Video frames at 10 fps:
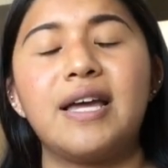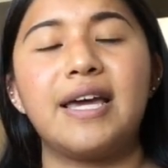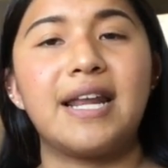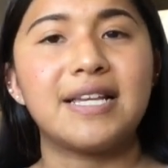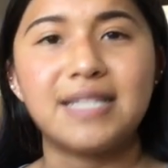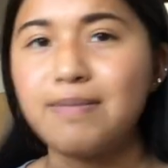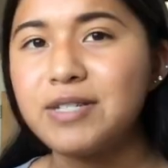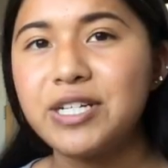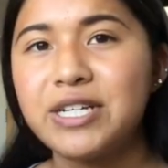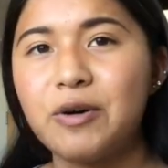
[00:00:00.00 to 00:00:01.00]
get
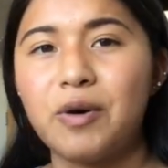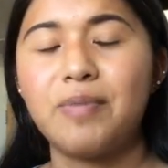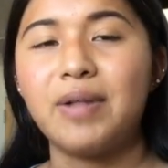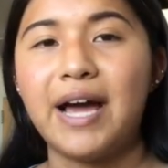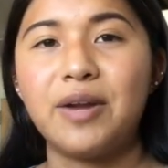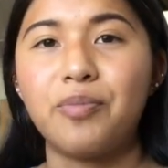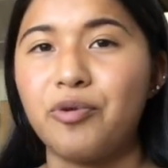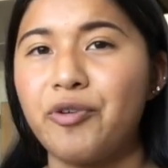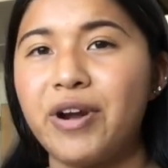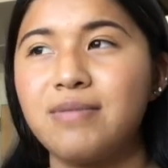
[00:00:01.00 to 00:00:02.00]
accepted or apply to
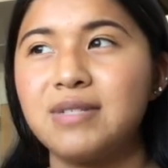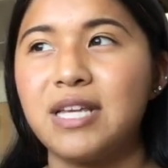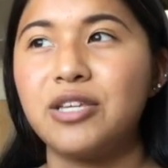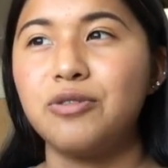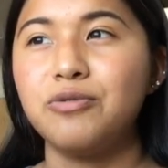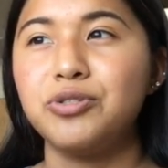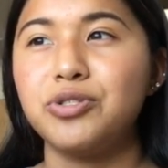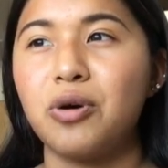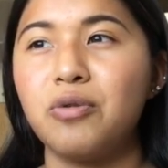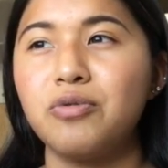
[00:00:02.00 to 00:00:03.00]
programs that you
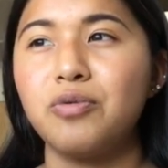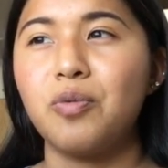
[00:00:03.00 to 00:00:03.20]
don't